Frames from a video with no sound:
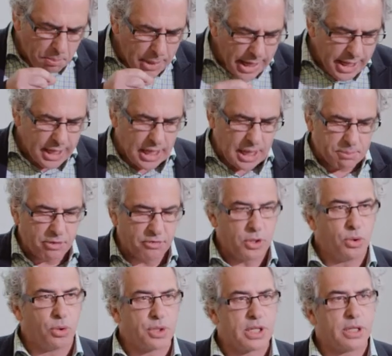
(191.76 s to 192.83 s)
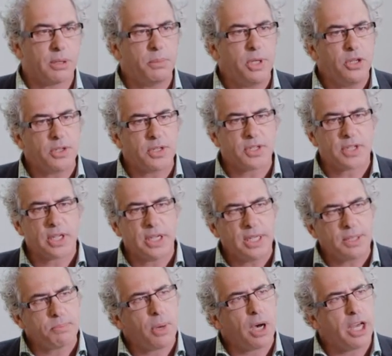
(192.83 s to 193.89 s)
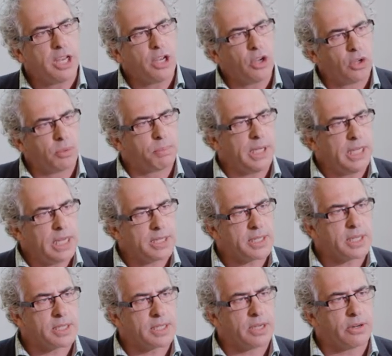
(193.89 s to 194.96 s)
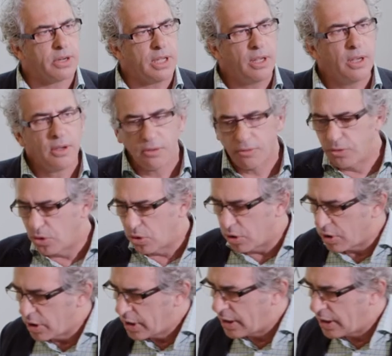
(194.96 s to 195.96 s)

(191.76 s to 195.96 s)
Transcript: makeup of an autoimmune disease might not be necessary for